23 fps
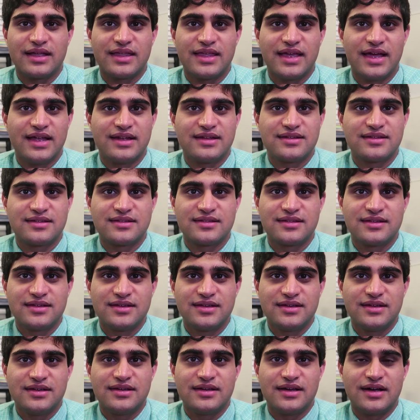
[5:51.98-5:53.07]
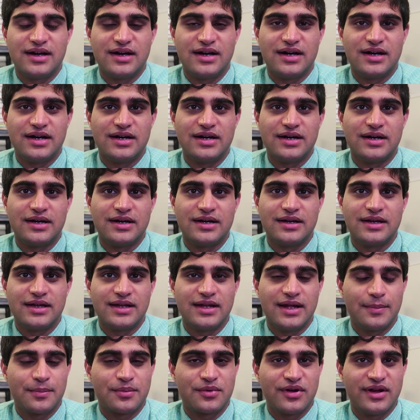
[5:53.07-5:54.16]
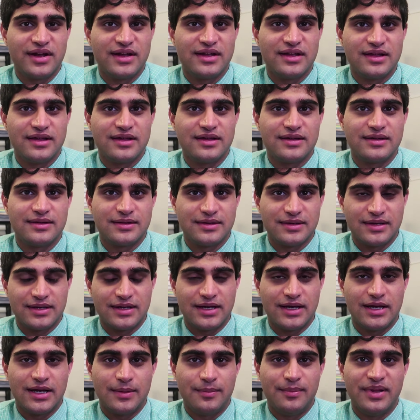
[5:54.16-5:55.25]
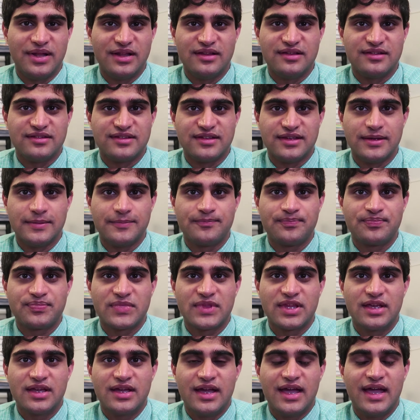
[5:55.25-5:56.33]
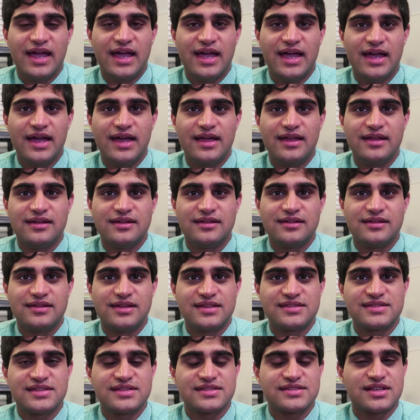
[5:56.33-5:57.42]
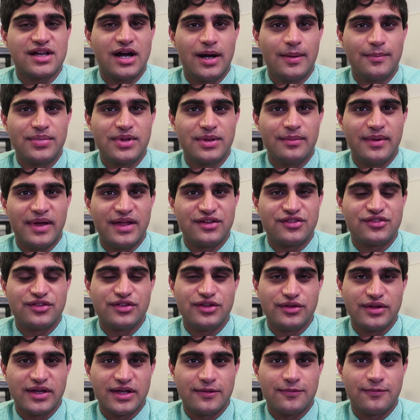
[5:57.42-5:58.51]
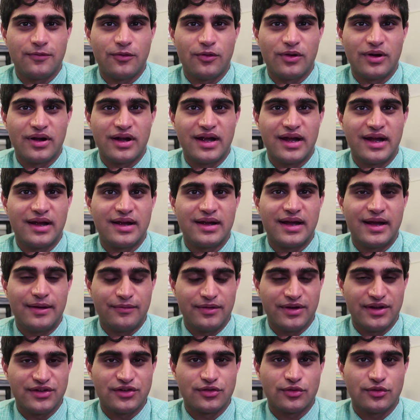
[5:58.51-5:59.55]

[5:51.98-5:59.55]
get an upgrade ability. And this is complimentary. You get 4 every